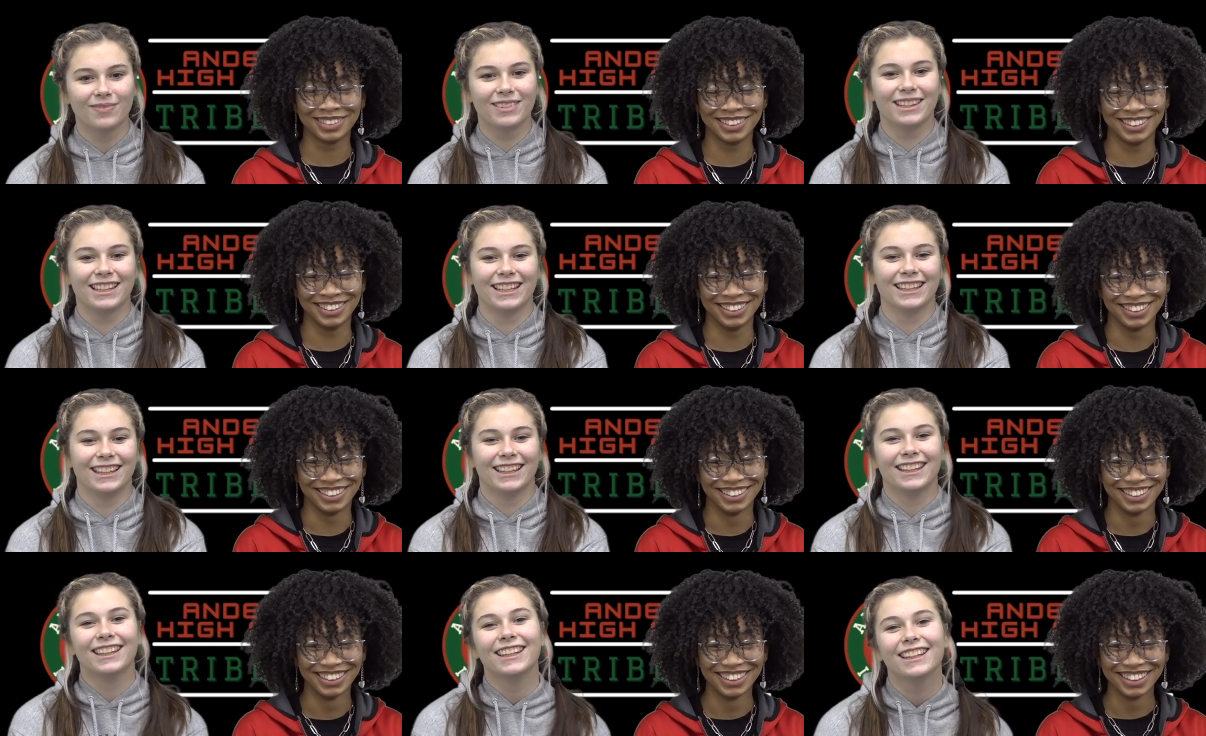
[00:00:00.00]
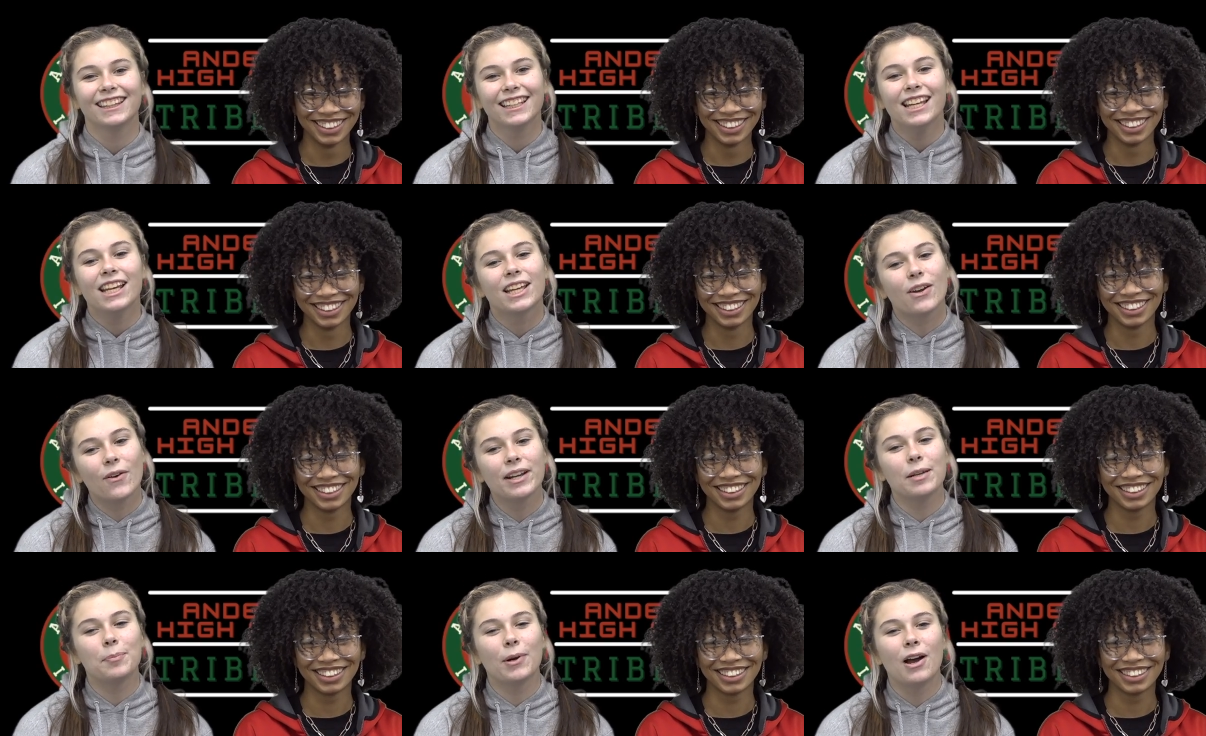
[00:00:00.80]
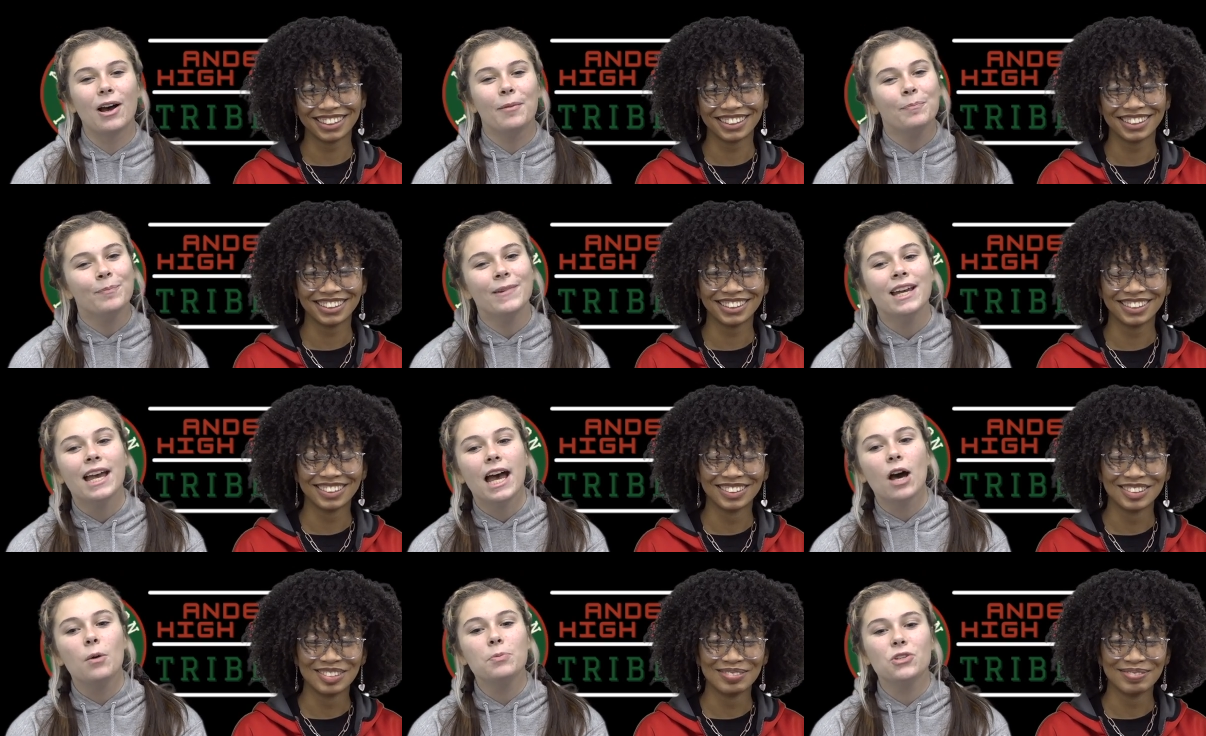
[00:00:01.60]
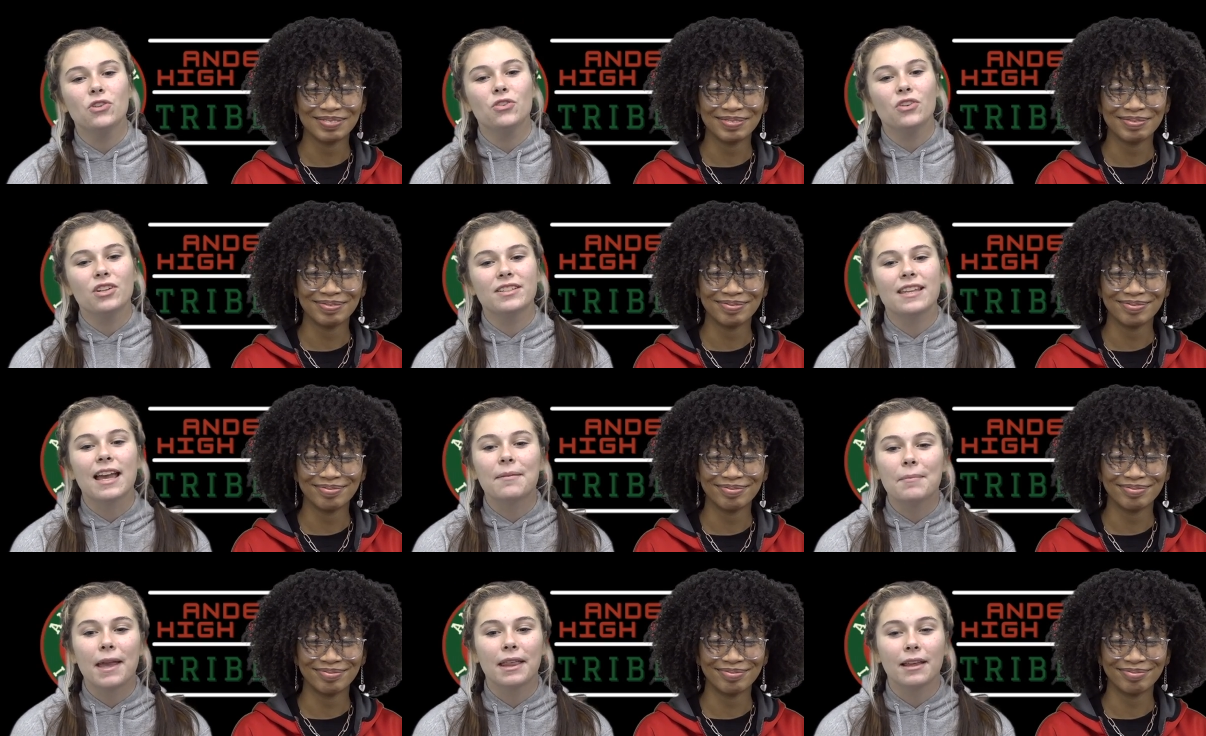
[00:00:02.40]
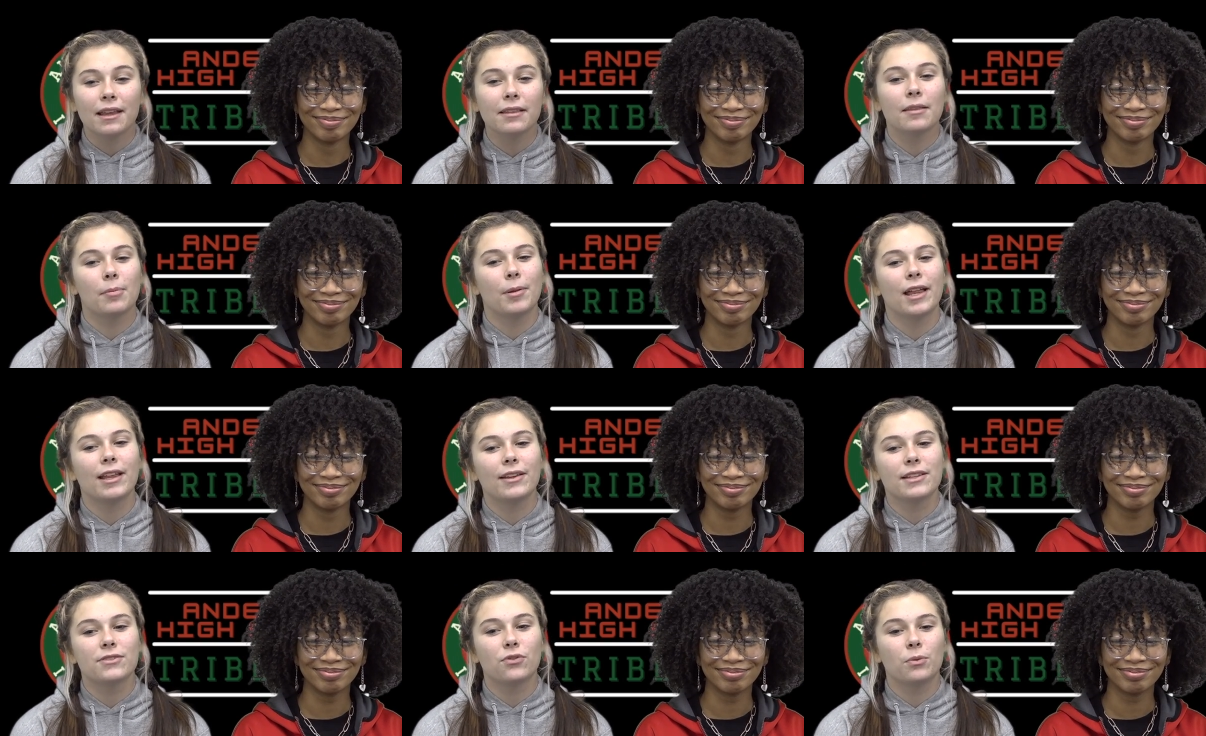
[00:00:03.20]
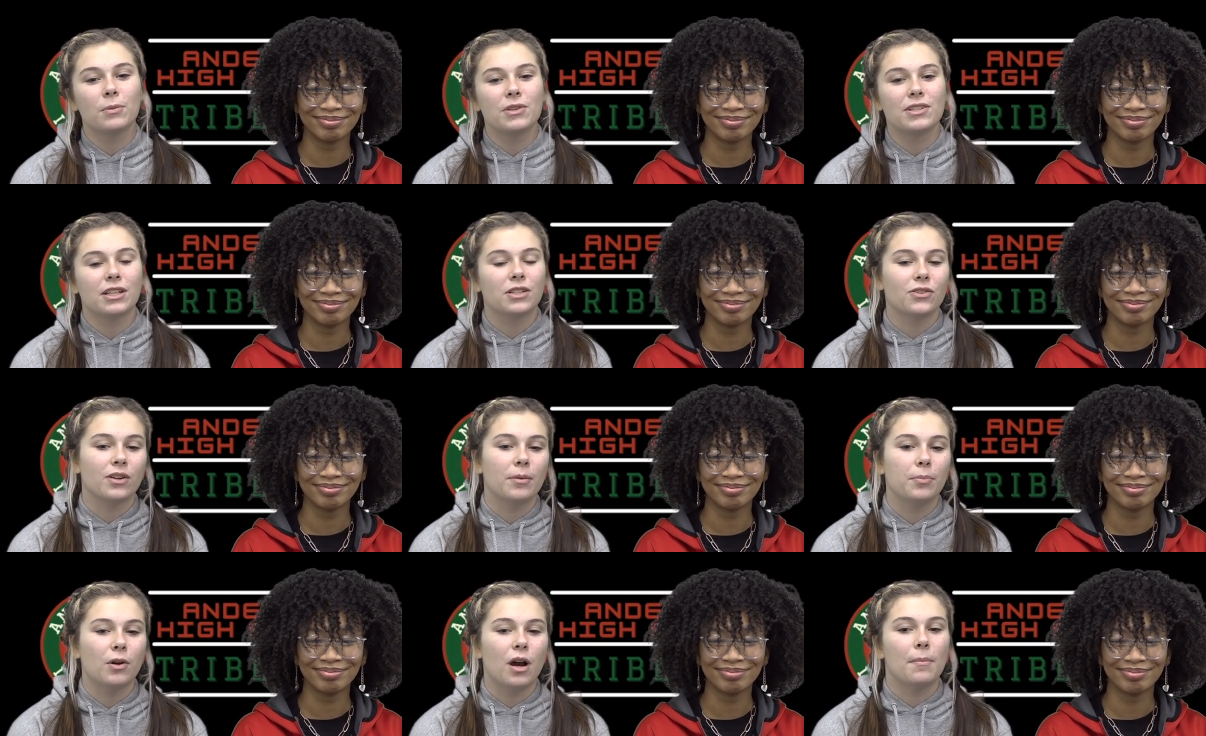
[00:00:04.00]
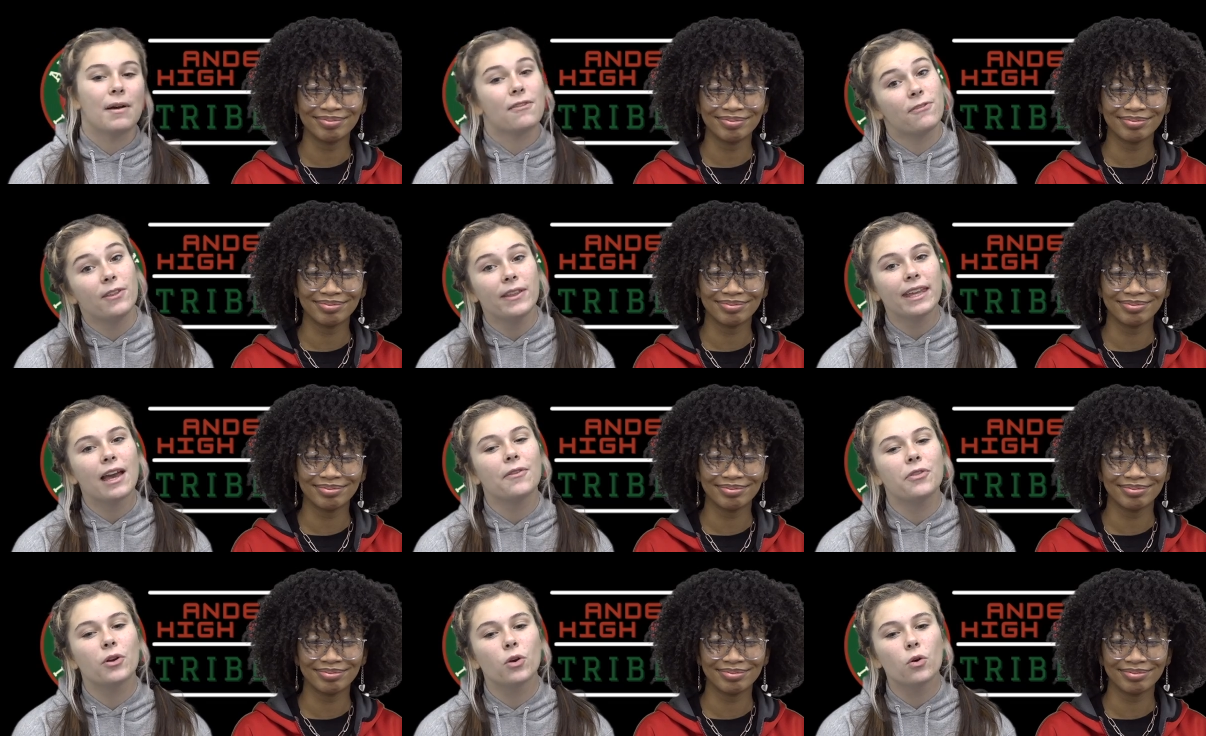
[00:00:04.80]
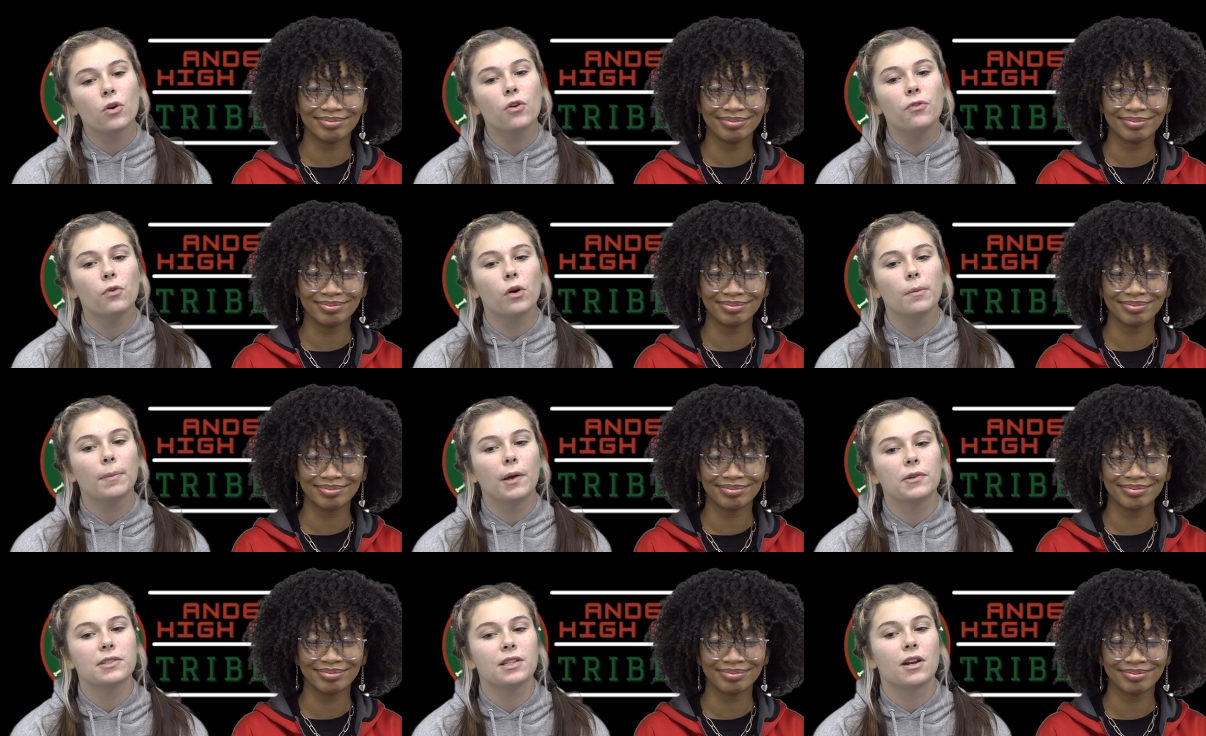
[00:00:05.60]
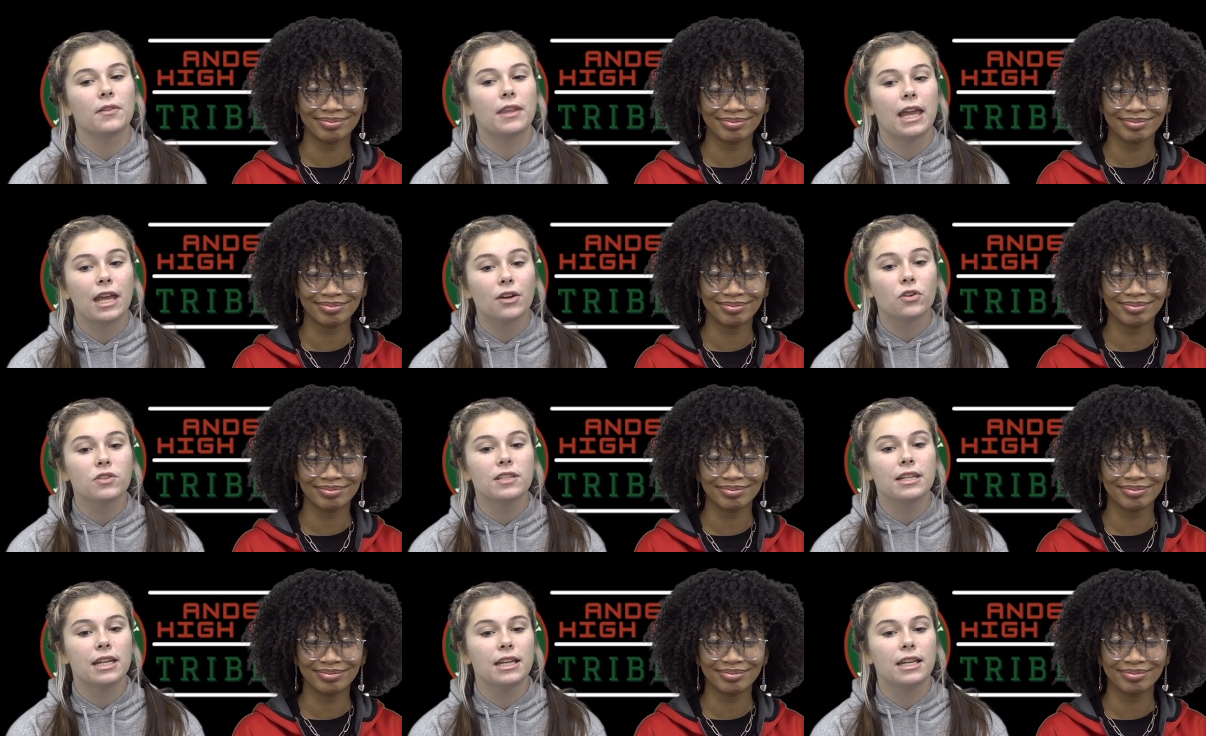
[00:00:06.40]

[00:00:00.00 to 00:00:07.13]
Speaker 1: Going to prom? Help Junior Exec make the playlist for music during prom by filling out the Google form posted on the Anderson